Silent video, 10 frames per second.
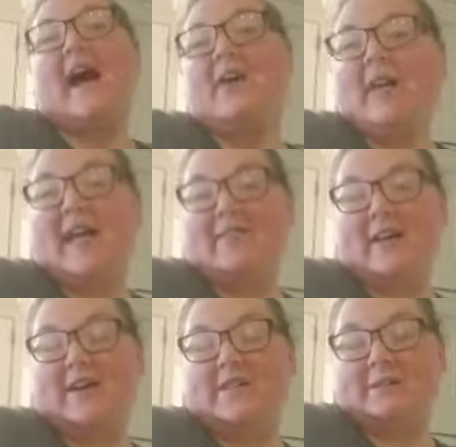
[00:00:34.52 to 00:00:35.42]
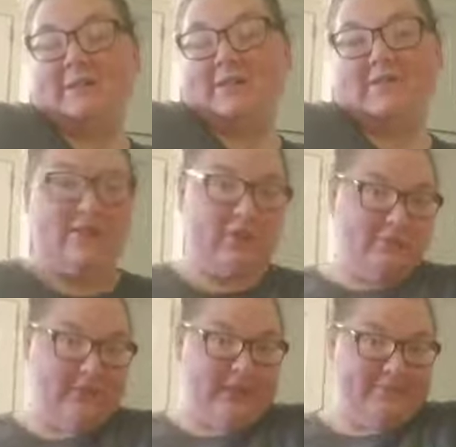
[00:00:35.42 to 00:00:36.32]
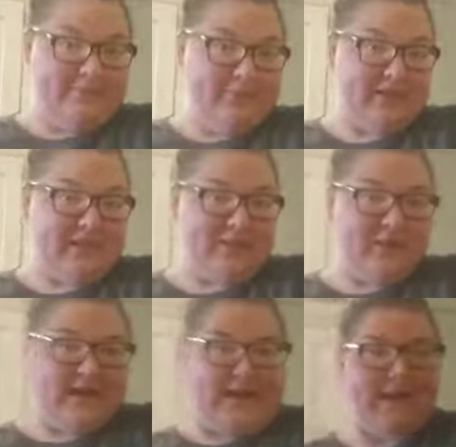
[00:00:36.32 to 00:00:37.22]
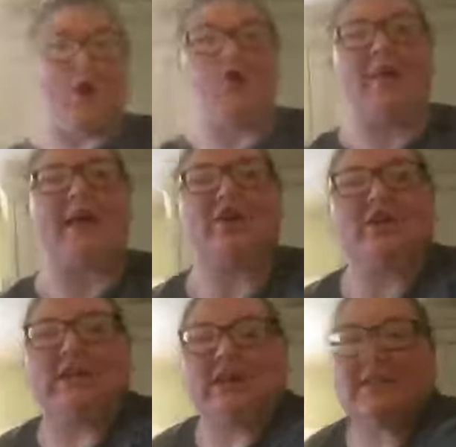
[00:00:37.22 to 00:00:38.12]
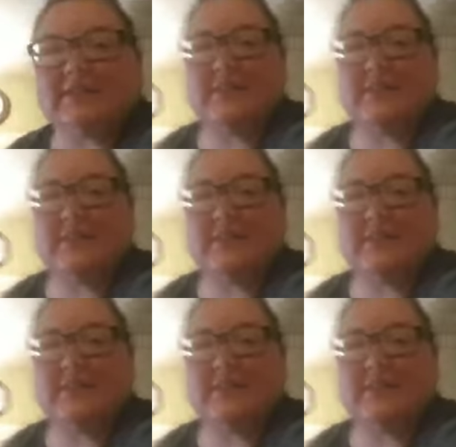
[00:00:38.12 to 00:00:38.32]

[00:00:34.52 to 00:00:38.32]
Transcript: I don't have a husband to film me, but that's okay. Oh my goodness.